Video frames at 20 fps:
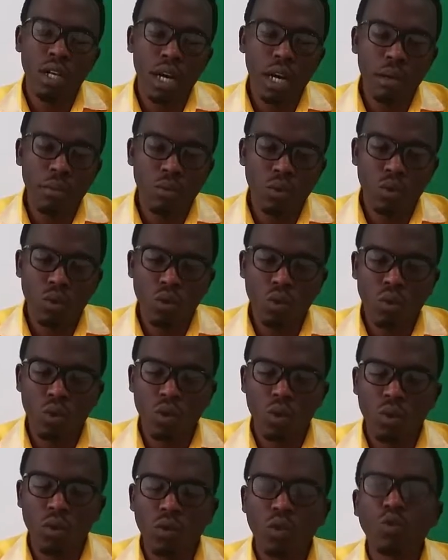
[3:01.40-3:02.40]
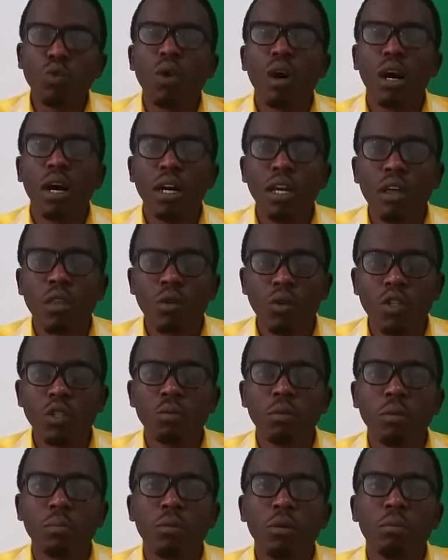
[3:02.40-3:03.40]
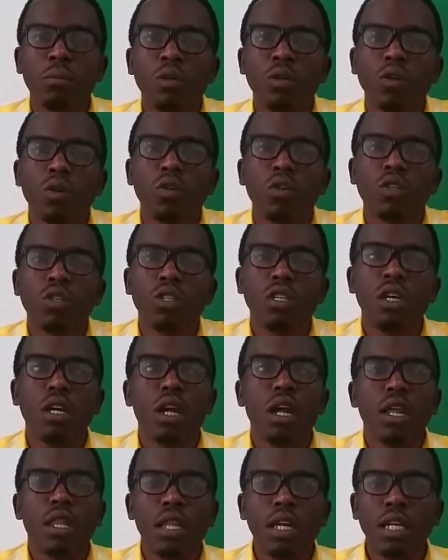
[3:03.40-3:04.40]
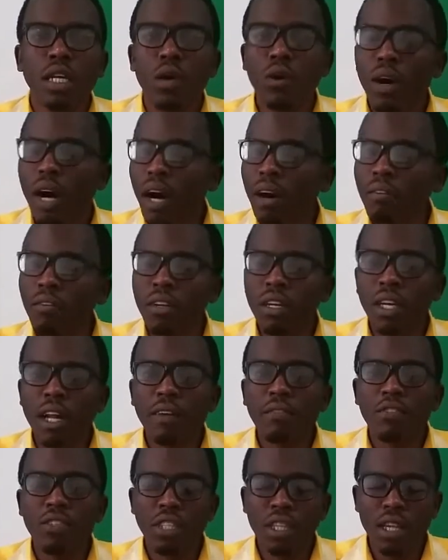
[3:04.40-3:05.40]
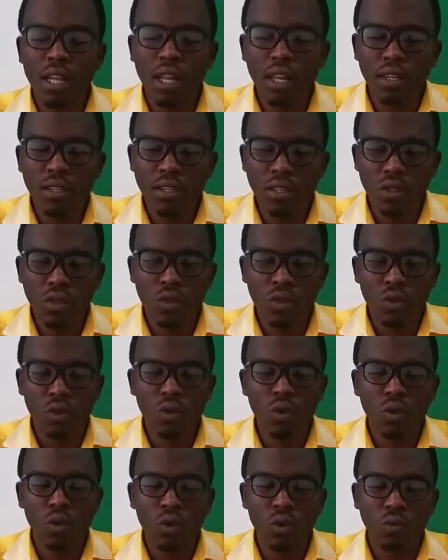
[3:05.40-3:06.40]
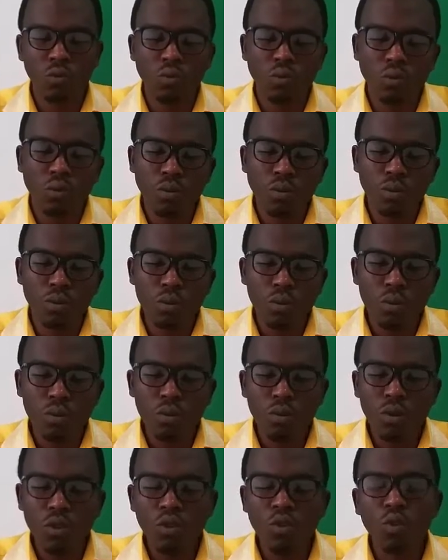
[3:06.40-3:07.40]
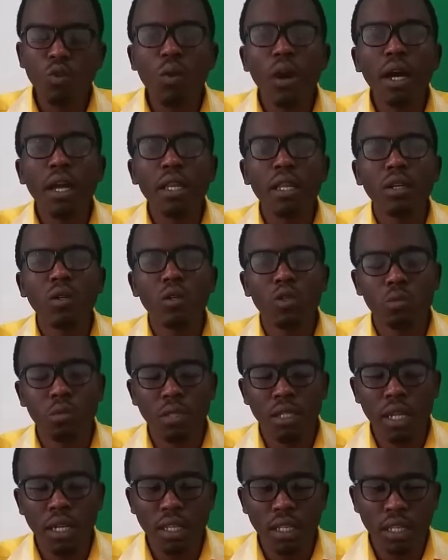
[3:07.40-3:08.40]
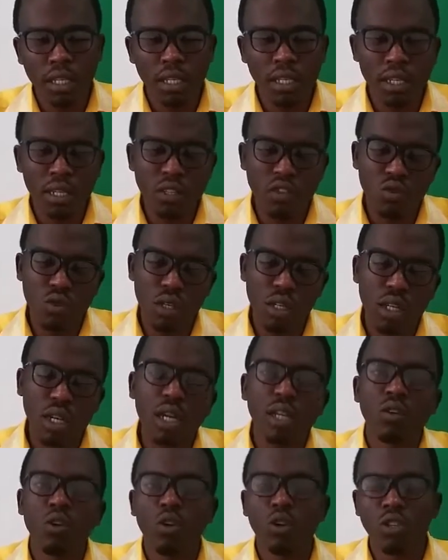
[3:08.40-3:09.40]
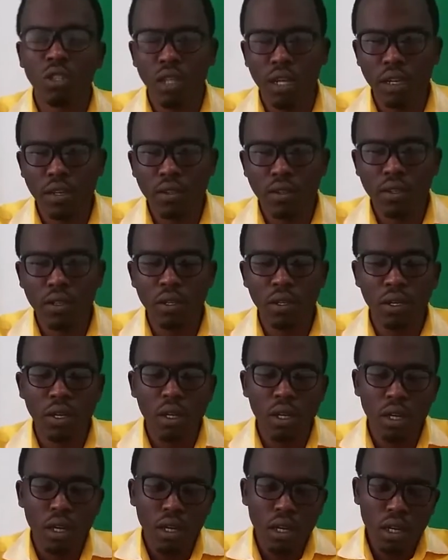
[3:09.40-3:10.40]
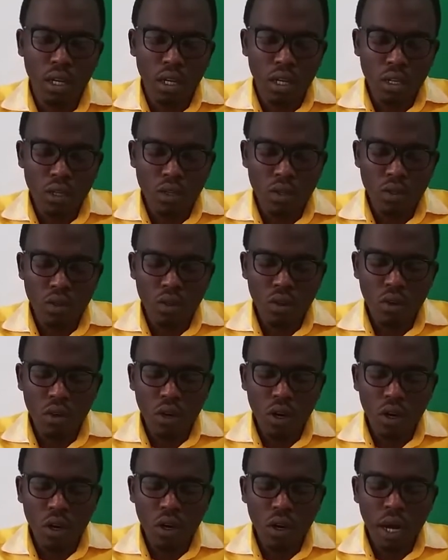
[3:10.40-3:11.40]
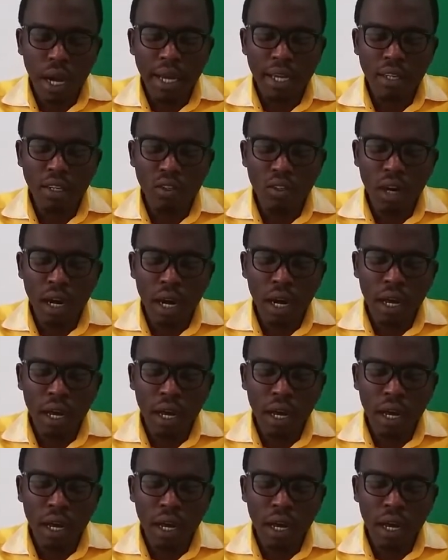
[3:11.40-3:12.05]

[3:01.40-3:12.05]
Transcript: come to hire those people because they now have enough skills to work in the hospitality industry and hotels. So I